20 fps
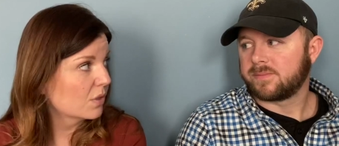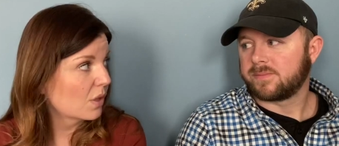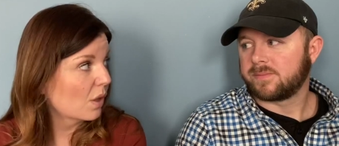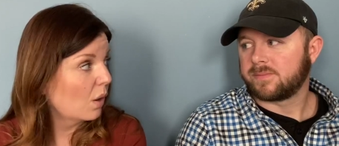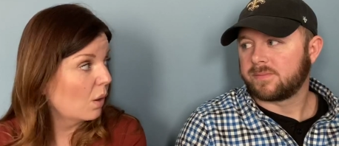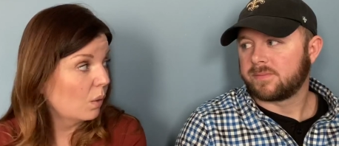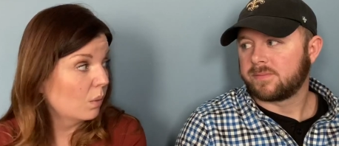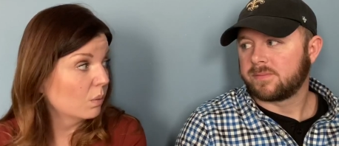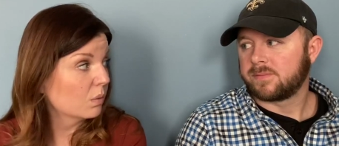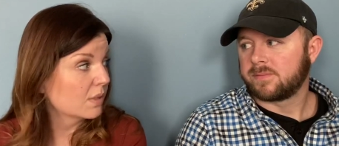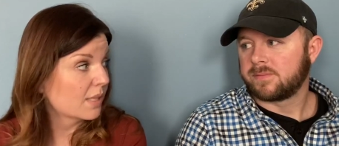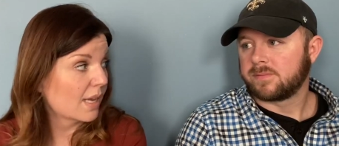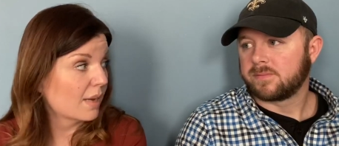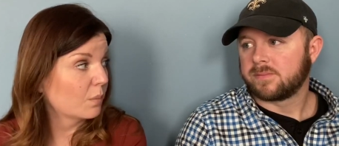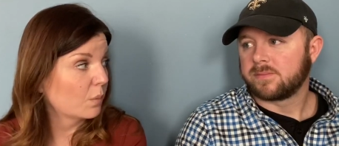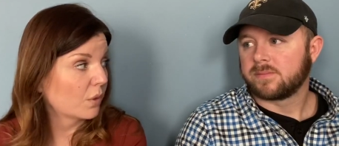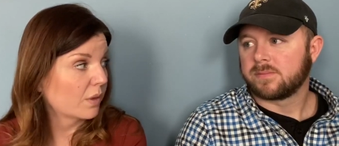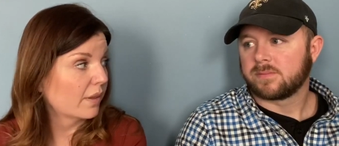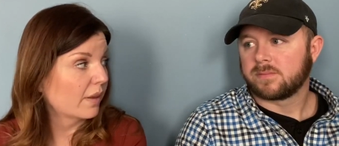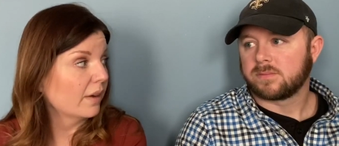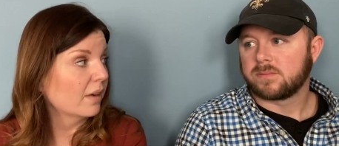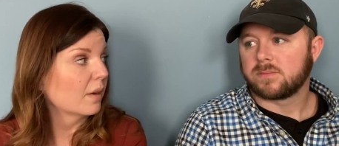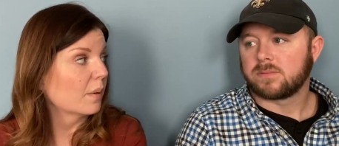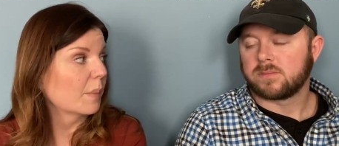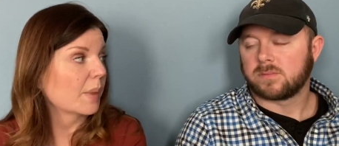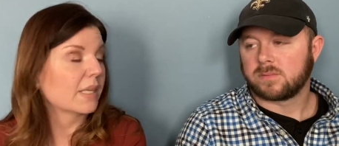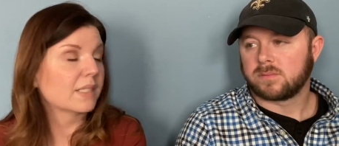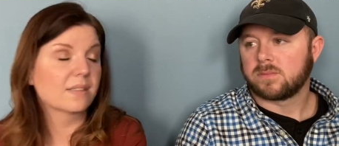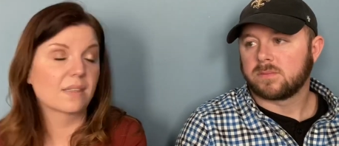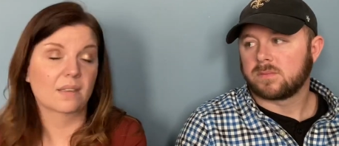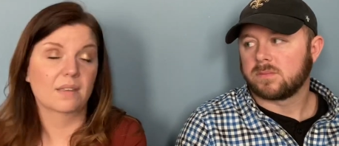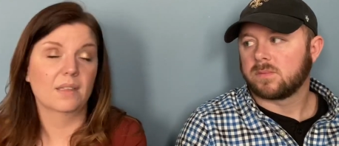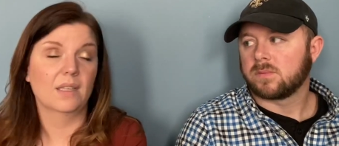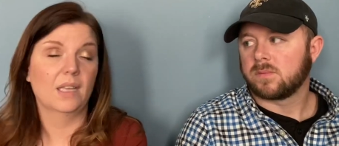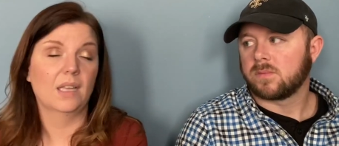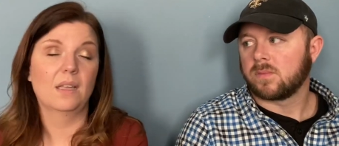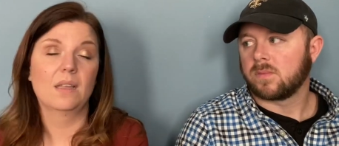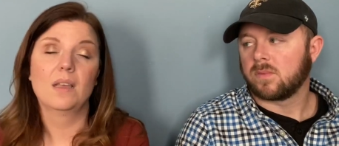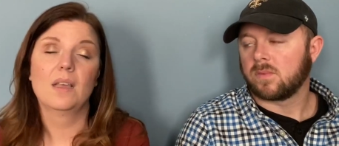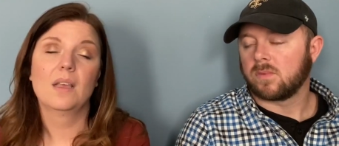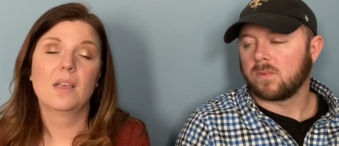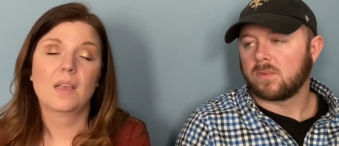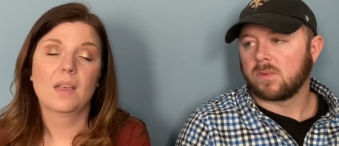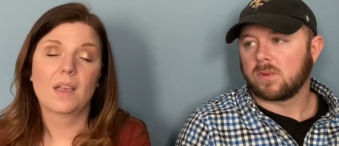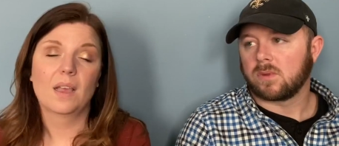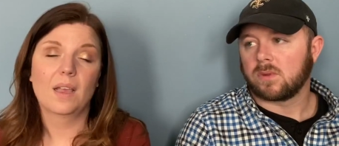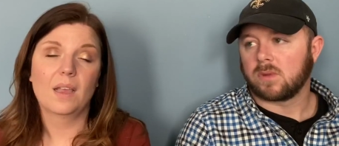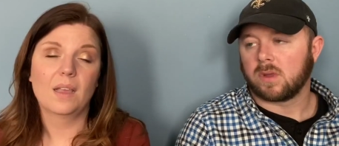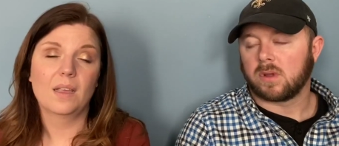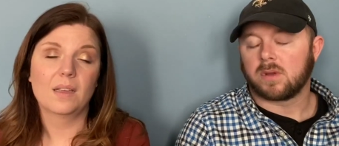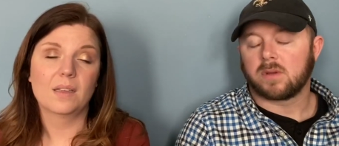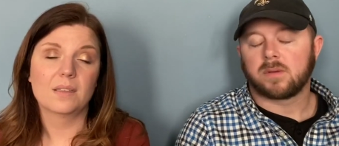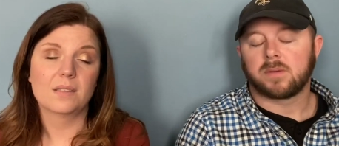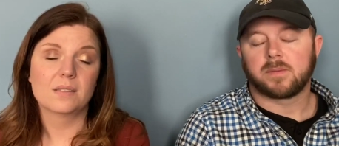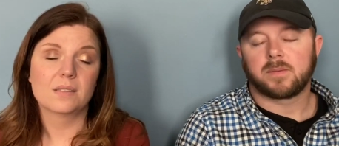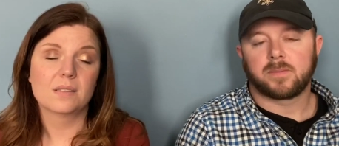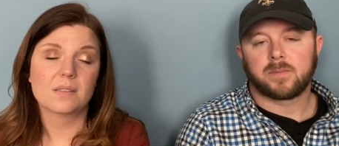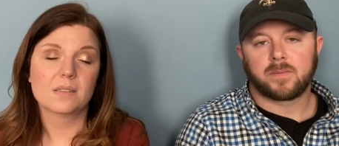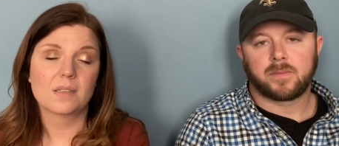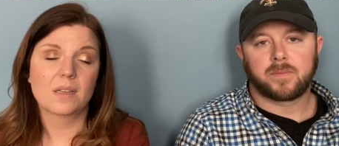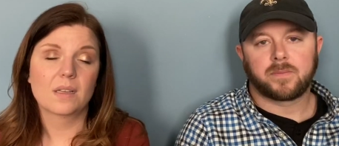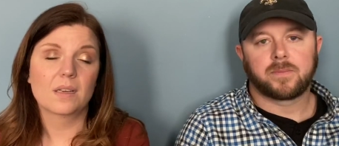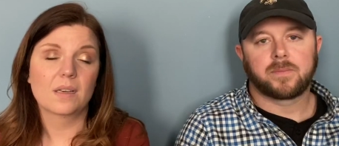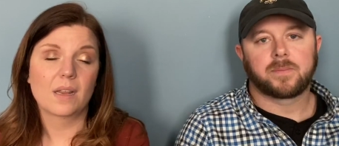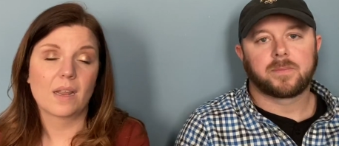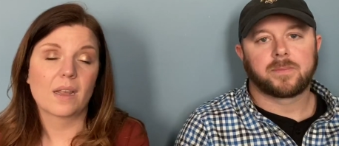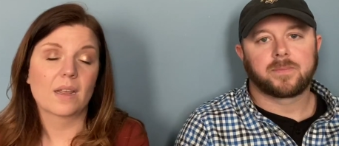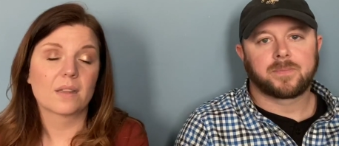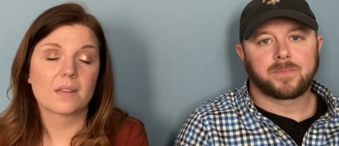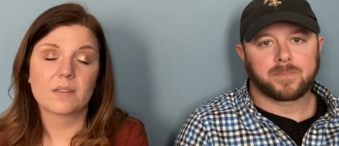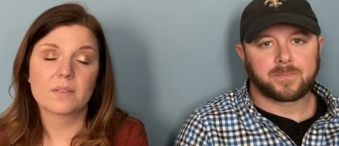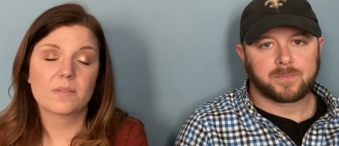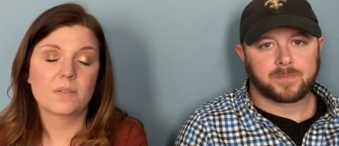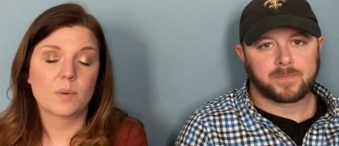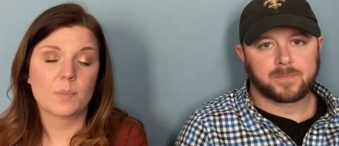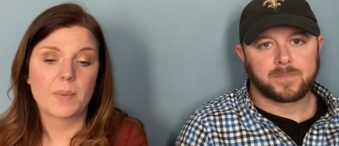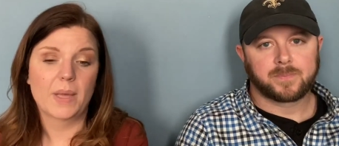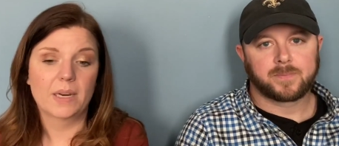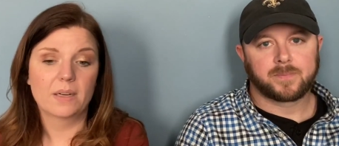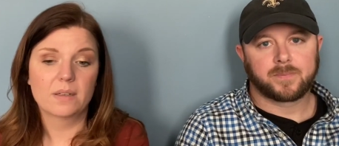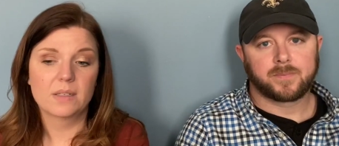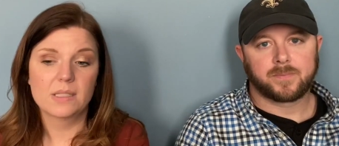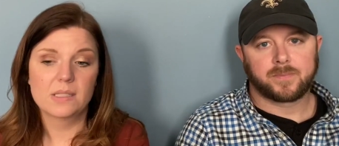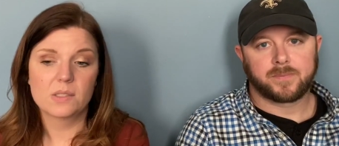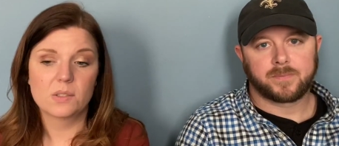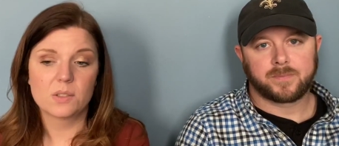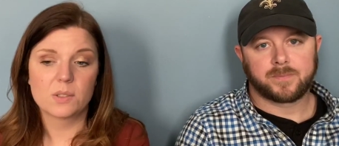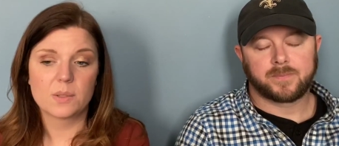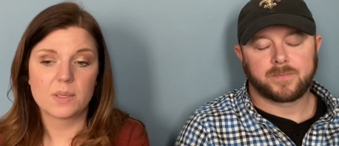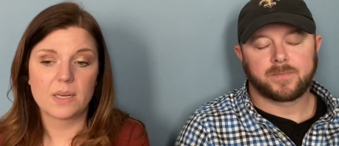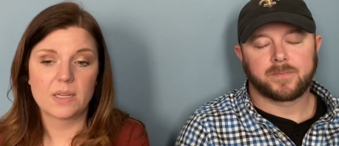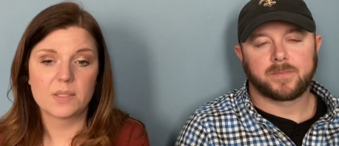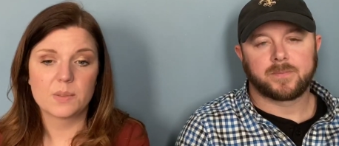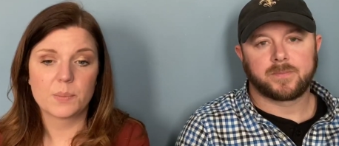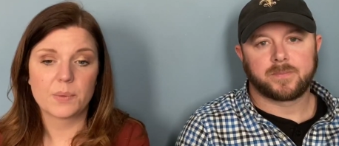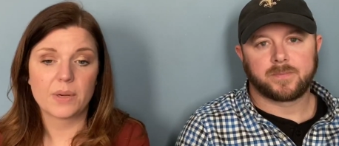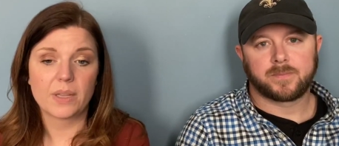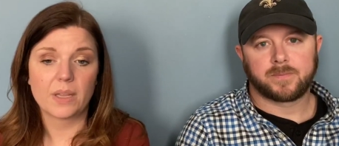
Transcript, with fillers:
Speaker 1: the whole time we're there, basically. And, and yeah, the phone battery still stays pretty